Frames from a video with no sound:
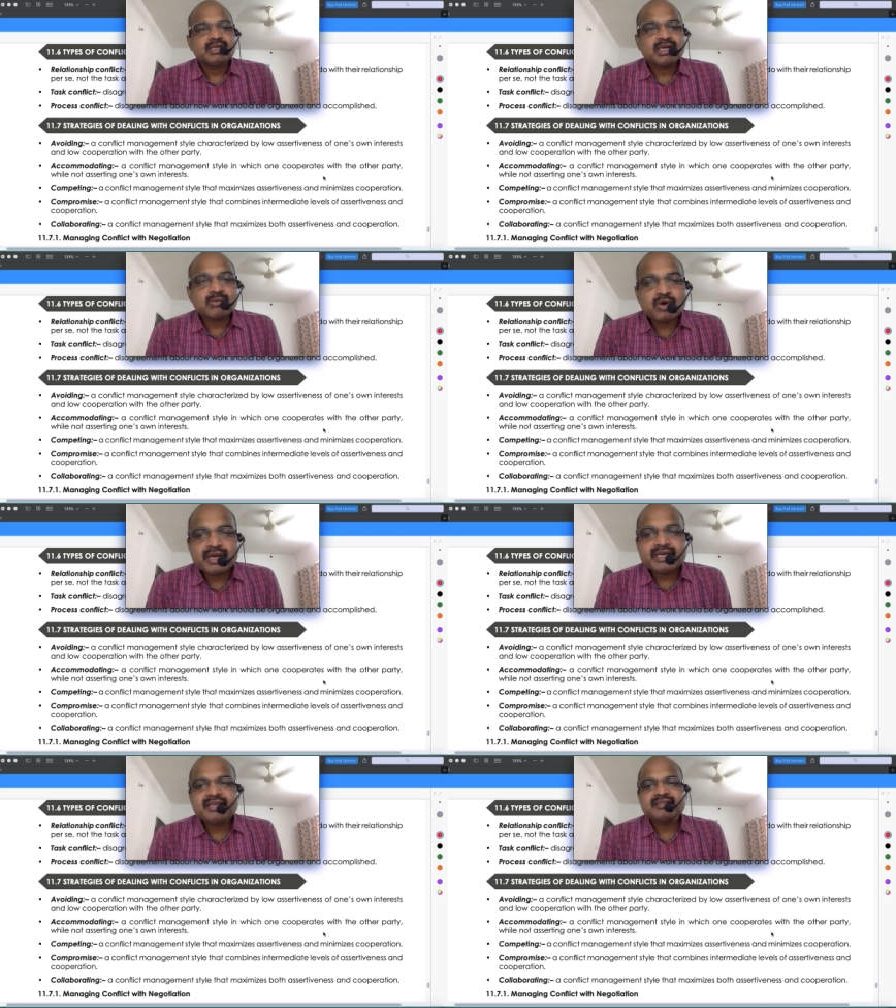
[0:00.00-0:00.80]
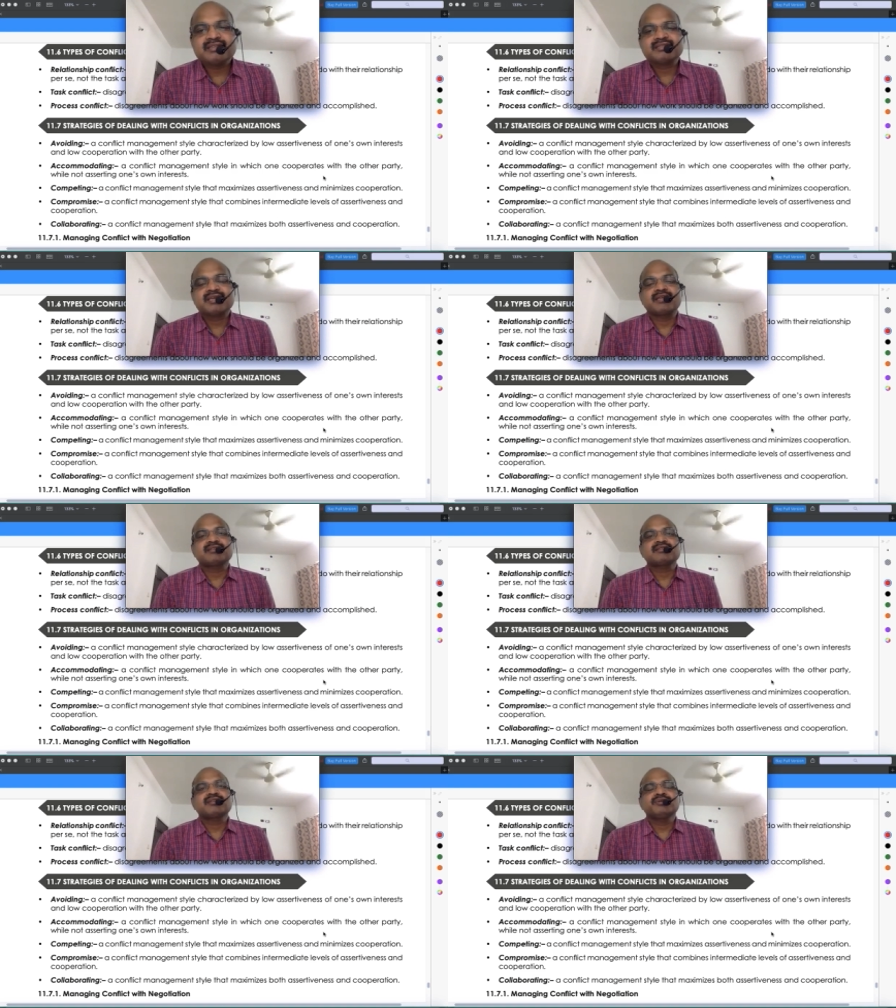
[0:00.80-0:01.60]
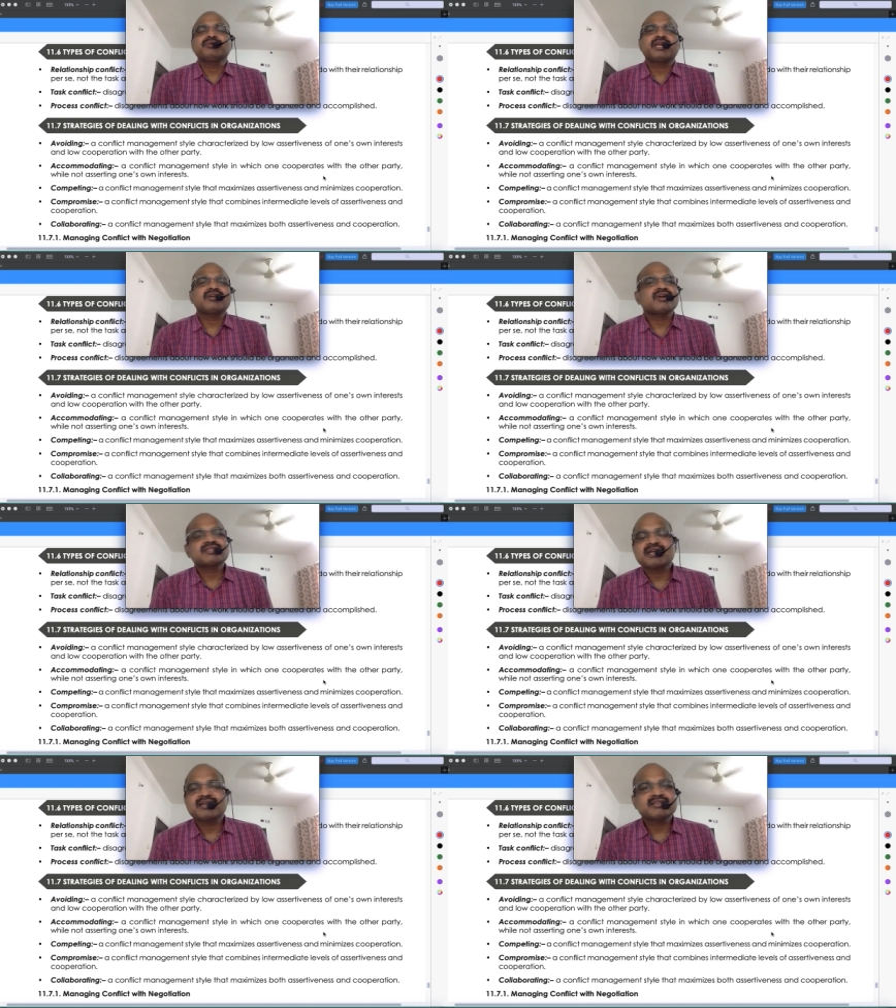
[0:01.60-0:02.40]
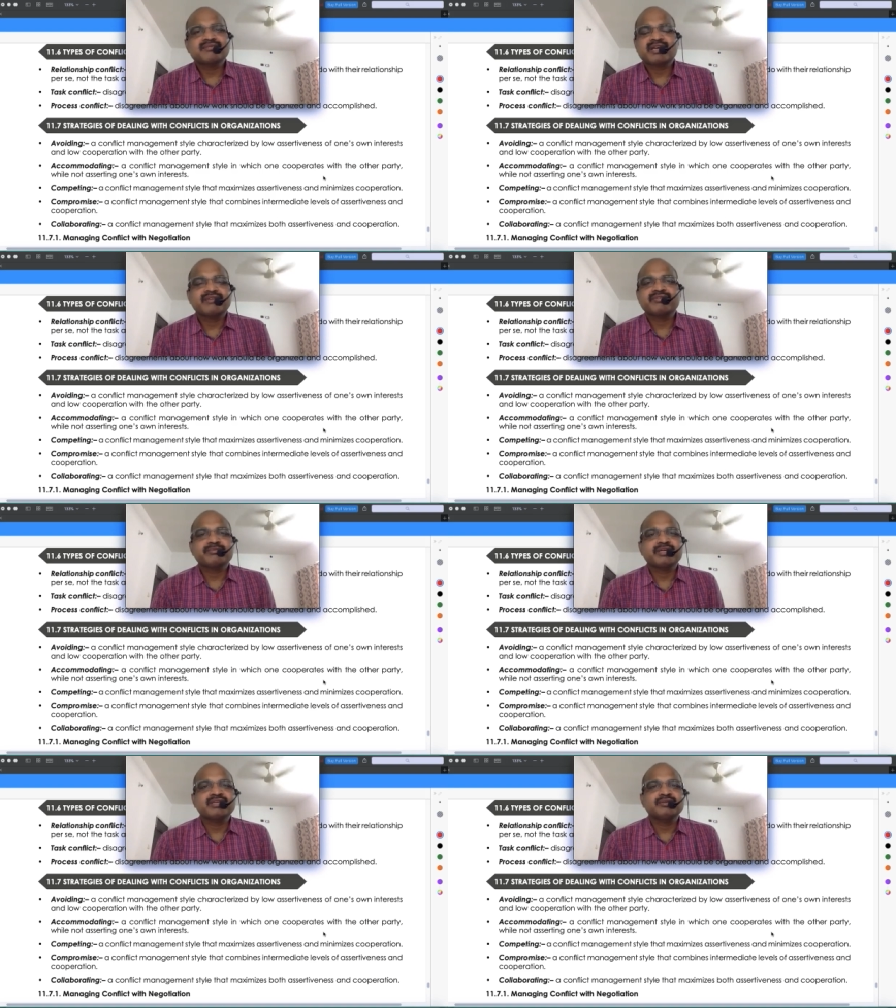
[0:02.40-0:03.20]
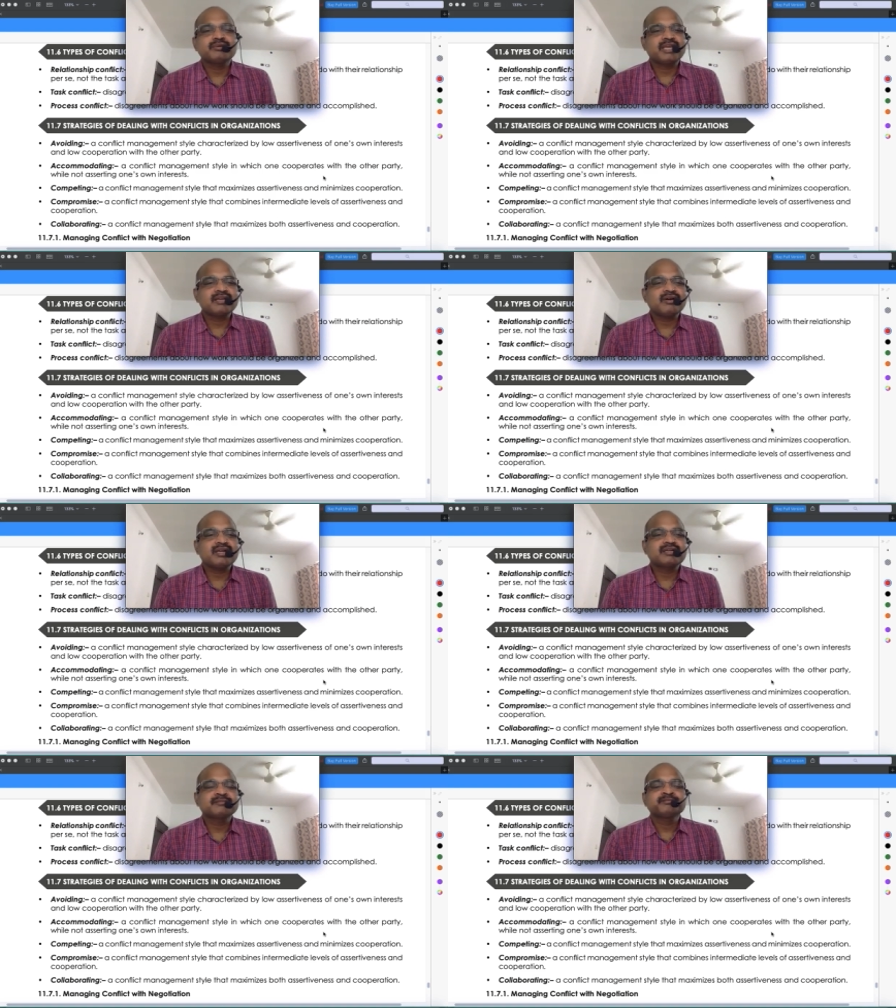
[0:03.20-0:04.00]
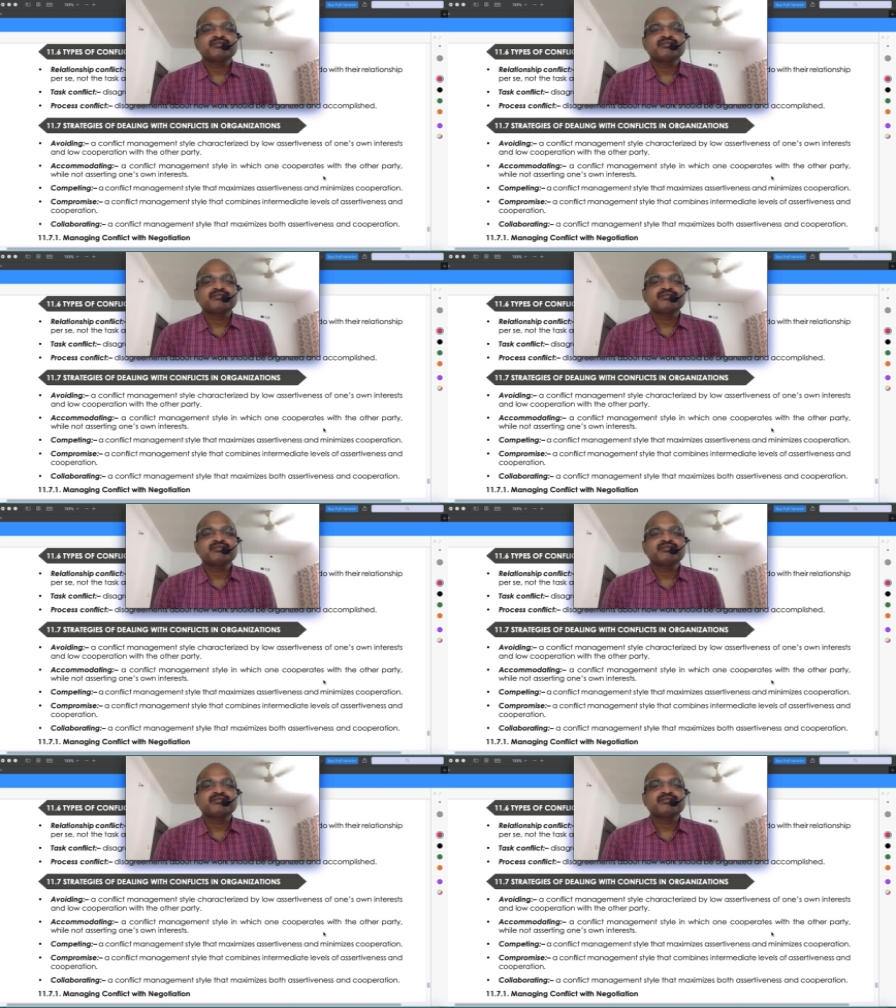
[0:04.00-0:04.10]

avoiding in the sense you cannot satisfy everybody you cannot